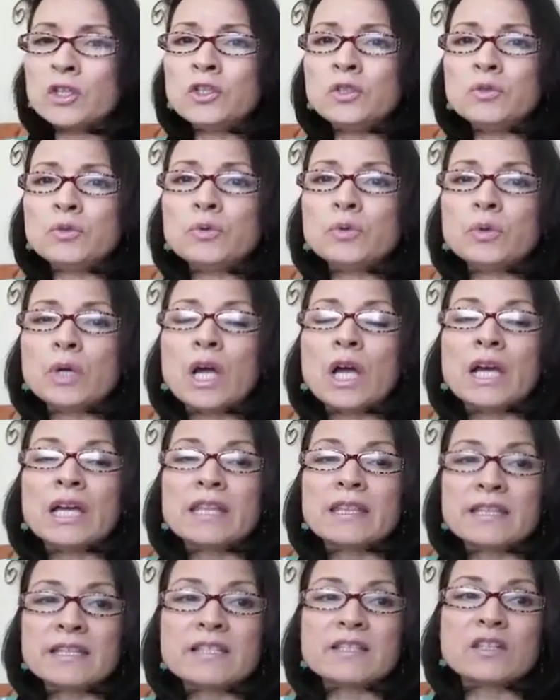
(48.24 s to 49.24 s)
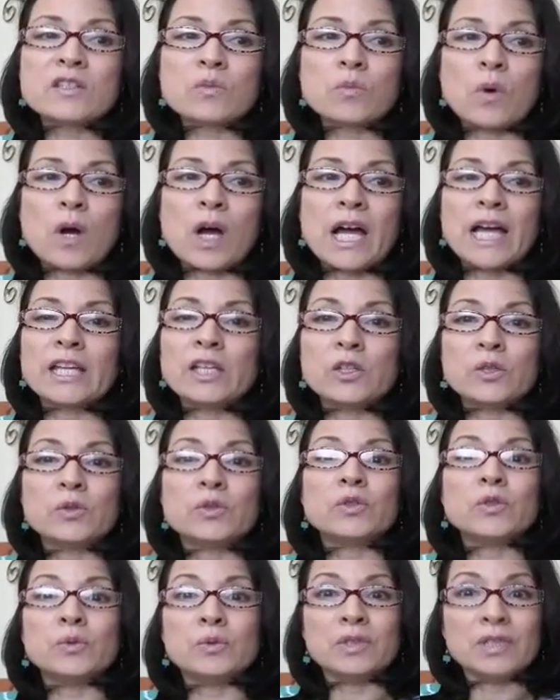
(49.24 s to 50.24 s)
this is why you
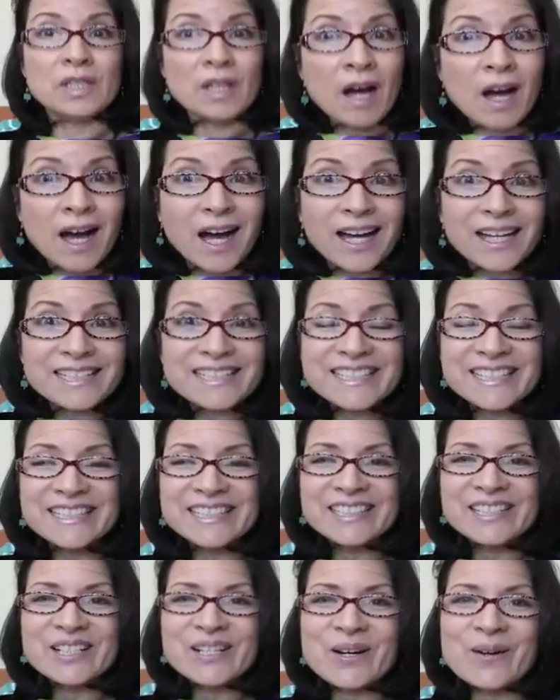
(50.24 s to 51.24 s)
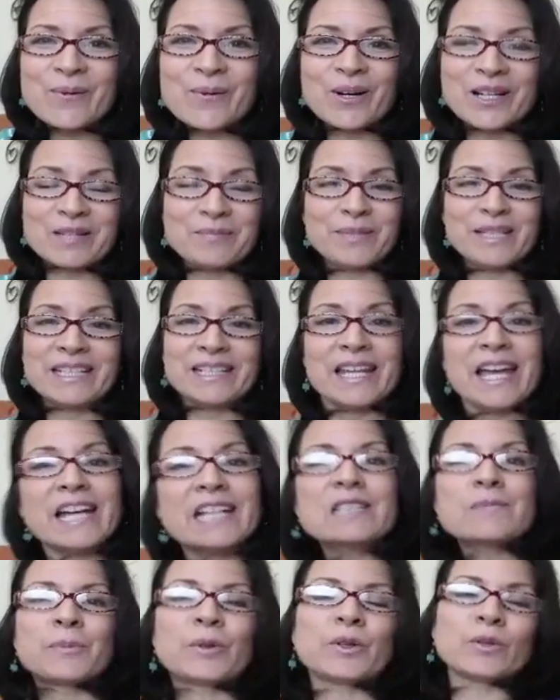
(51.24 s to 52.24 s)
do not want to be an
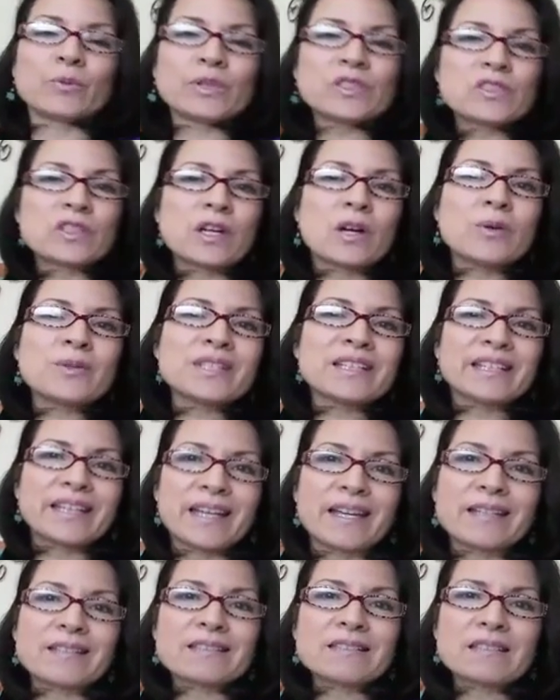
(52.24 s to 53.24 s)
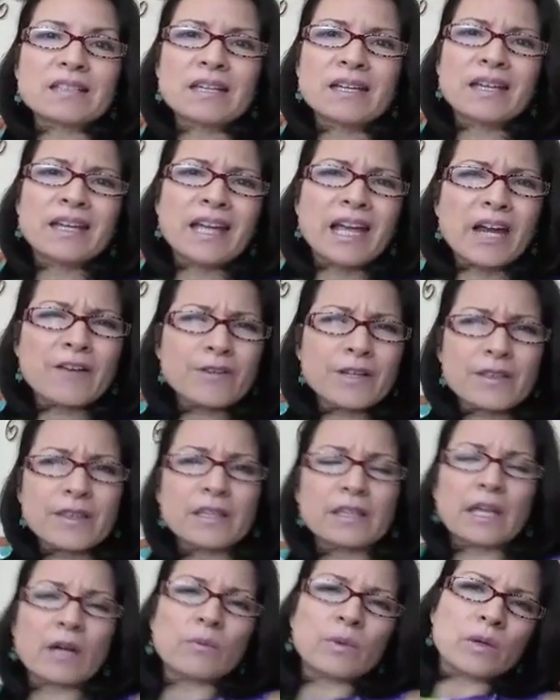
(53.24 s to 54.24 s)
expert, which goes against
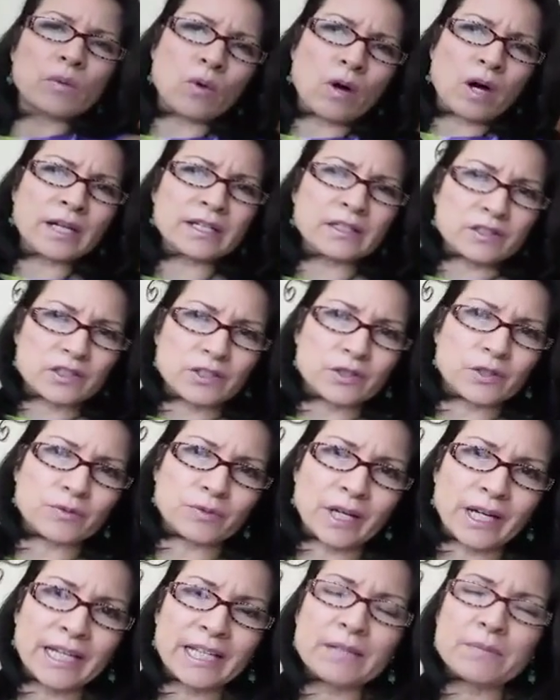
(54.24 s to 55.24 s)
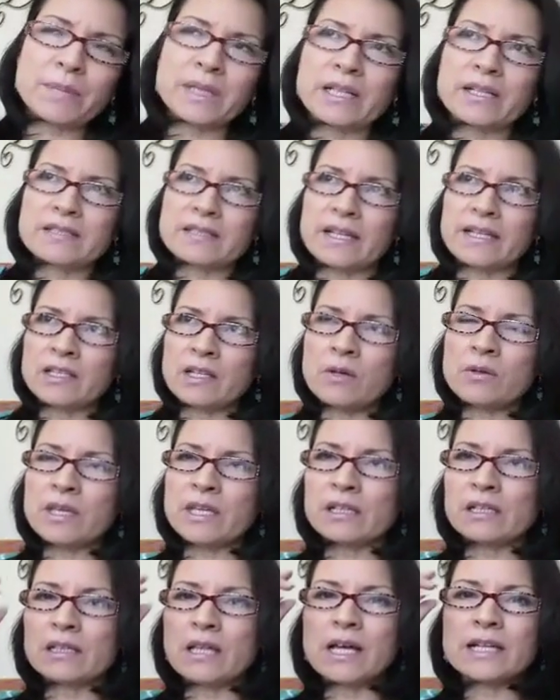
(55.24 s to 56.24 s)
everything that we want to do, right? Because I know
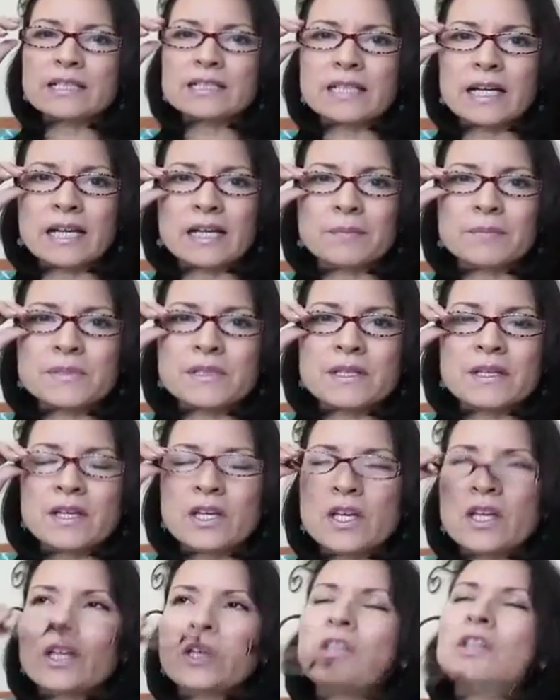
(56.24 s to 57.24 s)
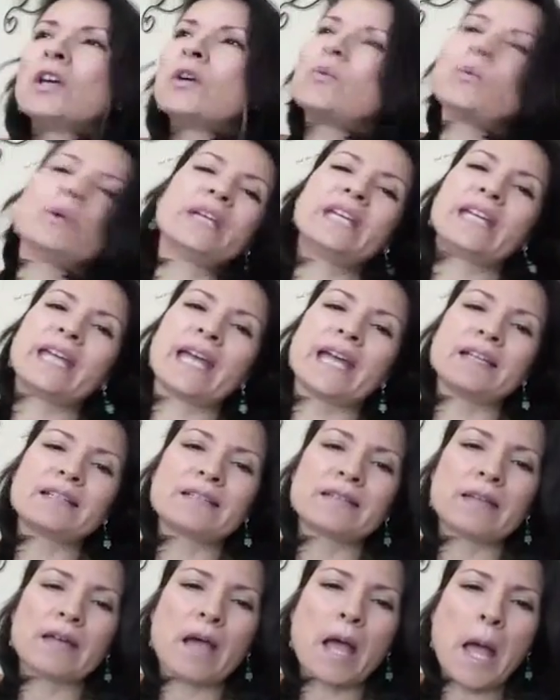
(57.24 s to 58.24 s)
that a lot of times, we
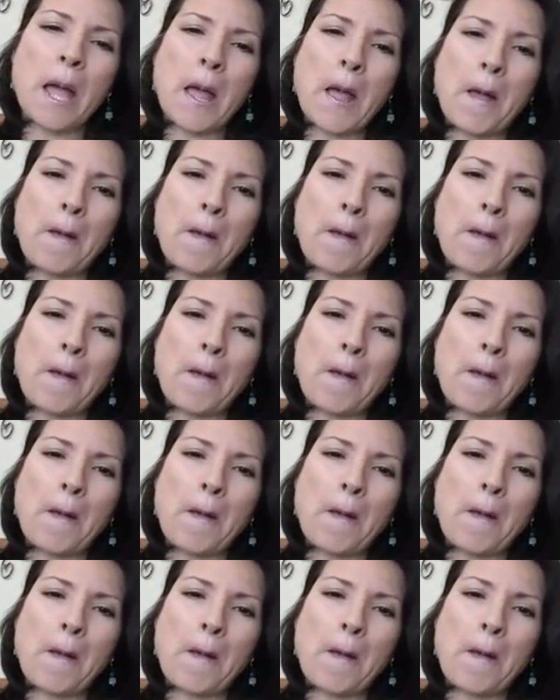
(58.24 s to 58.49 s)
get